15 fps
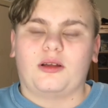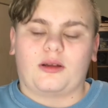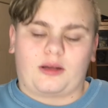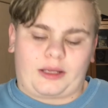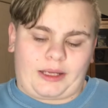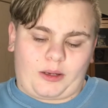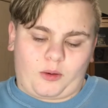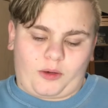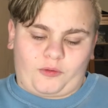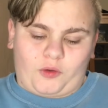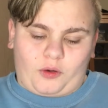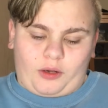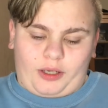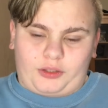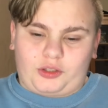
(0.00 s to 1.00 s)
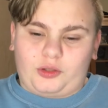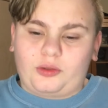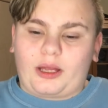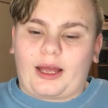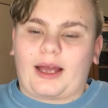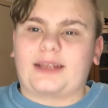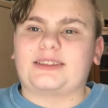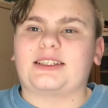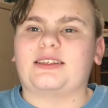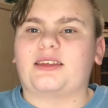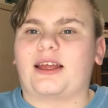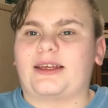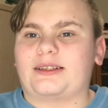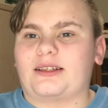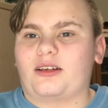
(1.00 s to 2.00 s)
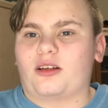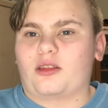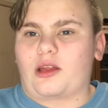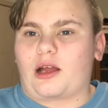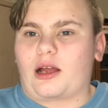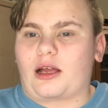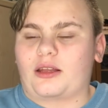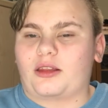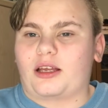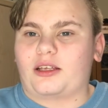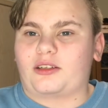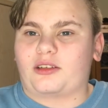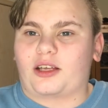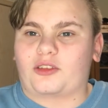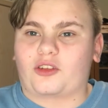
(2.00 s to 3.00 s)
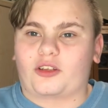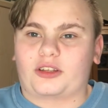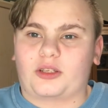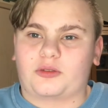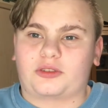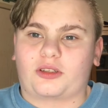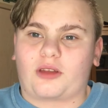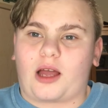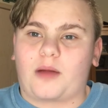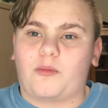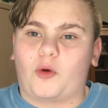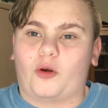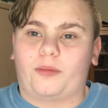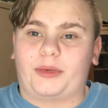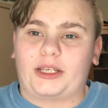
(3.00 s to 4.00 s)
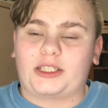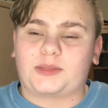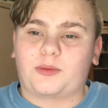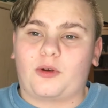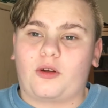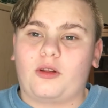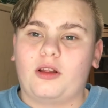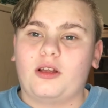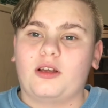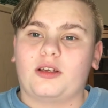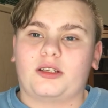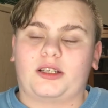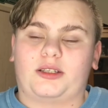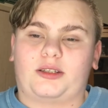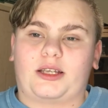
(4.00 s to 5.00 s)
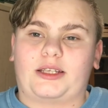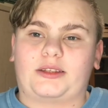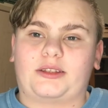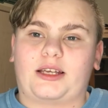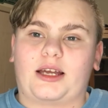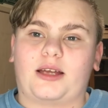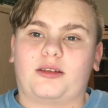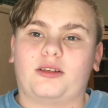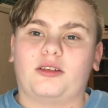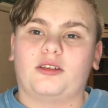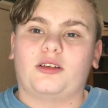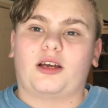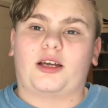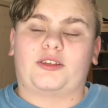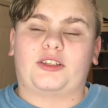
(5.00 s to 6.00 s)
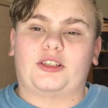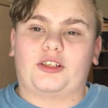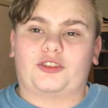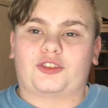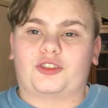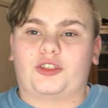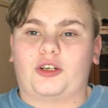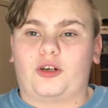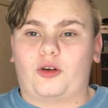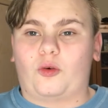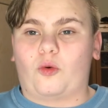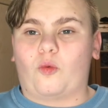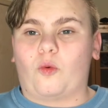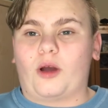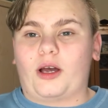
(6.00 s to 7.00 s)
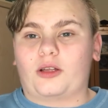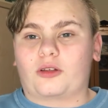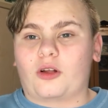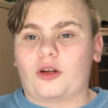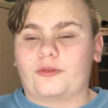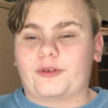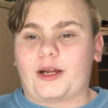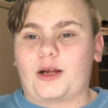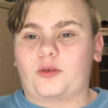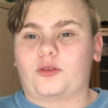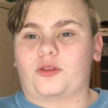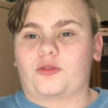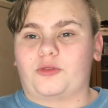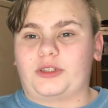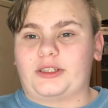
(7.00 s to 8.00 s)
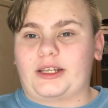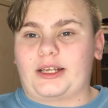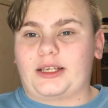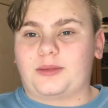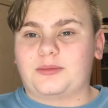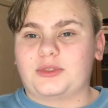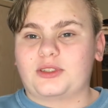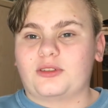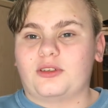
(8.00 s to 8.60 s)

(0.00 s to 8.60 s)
However, I did like it a lot. I thought there was a lot more baseball, and I liked that. I think it should go wild card round 3 games.